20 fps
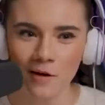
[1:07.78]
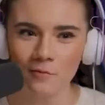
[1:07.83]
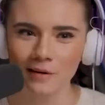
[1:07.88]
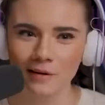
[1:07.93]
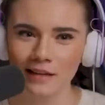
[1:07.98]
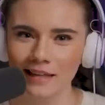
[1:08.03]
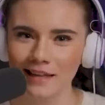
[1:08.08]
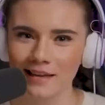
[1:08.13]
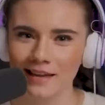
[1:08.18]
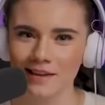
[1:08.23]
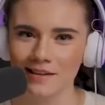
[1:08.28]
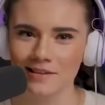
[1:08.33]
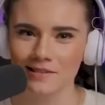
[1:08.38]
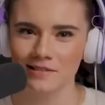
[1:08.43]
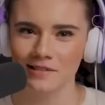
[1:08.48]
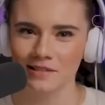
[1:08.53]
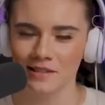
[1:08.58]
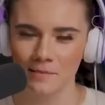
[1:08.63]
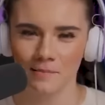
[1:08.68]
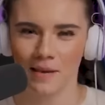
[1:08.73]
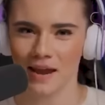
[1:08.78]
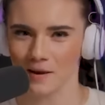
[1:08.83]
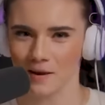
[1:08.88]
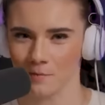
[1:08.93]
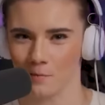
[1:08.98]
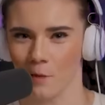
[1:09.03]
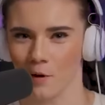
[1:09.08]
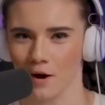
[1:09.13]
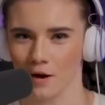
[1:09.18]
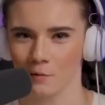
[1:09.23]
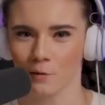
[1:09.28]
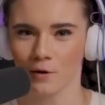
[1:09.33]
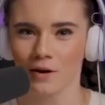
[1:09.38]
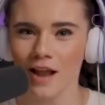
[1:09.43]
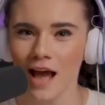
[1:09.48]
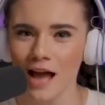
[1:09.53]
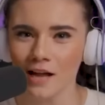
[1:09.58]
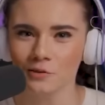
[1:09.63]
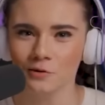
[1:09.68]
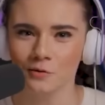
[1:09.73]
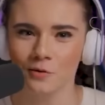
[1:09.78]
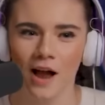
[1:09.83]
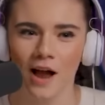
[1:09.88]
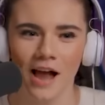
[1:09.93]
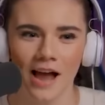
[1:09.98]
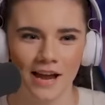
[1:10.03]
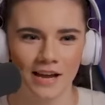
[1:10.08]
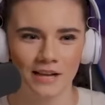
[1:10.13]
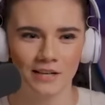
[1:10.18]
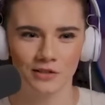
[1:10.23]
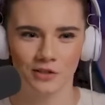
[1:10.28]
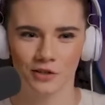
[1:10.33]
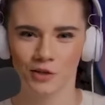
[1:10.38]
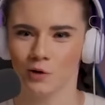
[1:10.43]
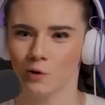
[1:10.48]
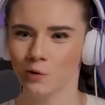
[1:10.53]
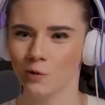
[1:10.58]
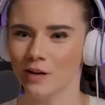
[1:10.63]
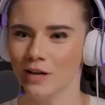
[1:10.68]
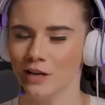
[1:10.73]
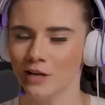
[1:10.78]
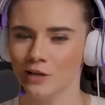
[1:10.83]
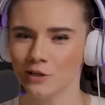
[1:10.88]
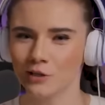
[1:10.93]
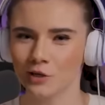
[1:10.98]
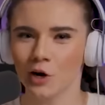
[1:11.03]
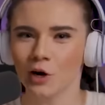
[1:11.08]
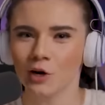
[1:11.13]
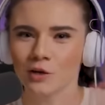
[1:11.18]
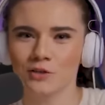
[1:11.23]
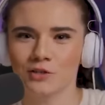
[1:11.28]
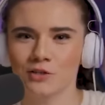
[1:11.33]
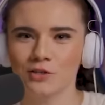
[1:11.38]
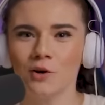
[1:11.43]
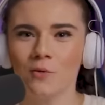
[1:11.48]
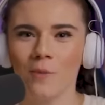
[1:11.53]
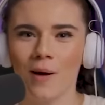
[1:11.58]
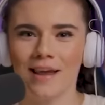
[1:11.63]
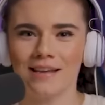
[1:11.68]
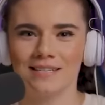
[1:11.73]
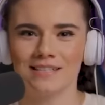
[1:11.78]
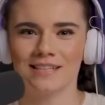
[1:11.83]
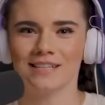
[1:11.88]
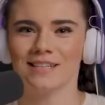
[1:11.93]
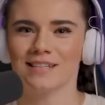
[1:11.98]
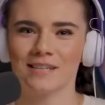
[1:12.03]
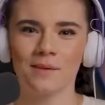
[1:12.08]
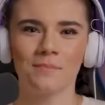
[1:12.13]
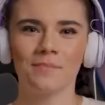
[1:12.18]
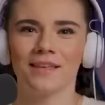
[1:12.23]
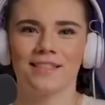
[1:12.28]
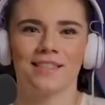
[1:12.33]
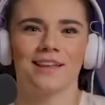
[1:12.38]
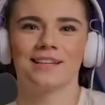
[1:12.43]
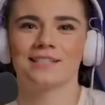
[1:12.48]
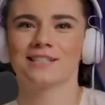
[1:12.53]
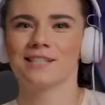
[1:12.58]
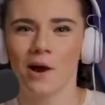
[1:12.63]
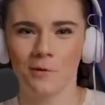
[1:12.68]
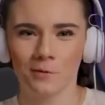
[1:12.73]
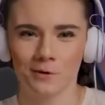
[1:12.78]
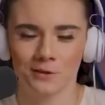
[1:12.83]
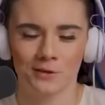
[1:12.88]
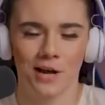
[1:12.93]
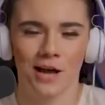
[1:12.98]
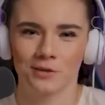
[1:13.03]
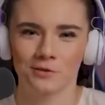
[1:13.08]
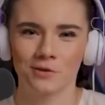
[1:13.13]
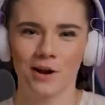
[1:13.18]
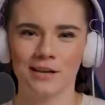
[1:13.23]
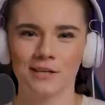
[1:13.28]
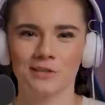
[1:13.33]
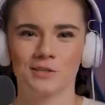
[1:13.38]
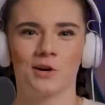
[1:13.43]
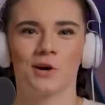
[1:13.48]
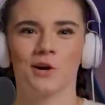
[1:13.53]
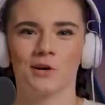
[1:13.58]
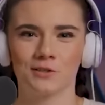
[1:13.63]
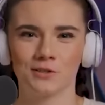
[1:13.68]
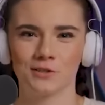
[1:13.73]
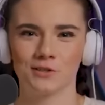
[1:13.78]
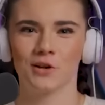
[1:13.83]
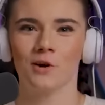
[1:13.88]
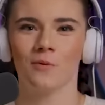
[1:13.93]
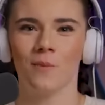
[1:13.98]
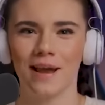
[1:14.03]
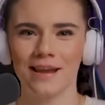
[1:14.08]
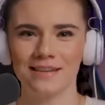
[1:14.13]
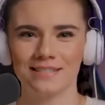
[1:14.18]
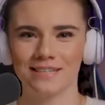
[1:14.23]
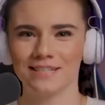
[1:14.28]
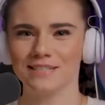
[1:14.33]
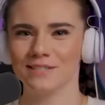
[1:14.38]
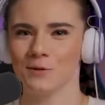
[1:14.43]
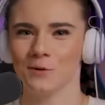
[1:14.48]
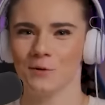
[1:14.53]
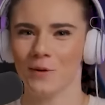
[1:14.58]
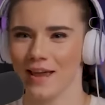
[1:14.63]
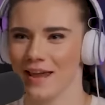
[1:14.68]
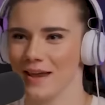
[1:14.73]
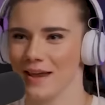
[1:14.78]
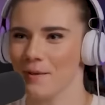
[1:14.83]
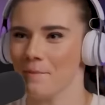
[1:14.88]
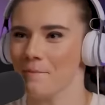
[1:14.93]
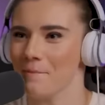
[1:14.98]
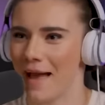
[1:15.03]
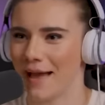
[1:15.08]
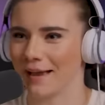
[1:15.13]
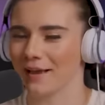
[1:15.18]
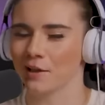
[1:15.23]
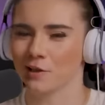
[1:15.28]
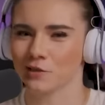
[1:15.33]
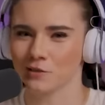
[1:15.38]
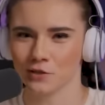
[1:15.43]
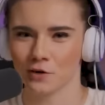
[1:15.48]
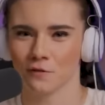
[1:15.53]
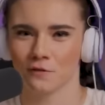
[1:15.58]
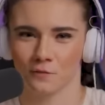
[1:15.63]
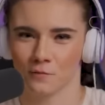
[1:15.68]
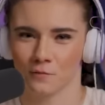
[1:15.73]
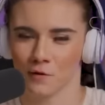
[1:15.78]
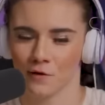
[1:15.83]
That really is the main point. We're not trying to turn Snow White into something that it's not. We're not trying to turn Snow White into a MAGA conservative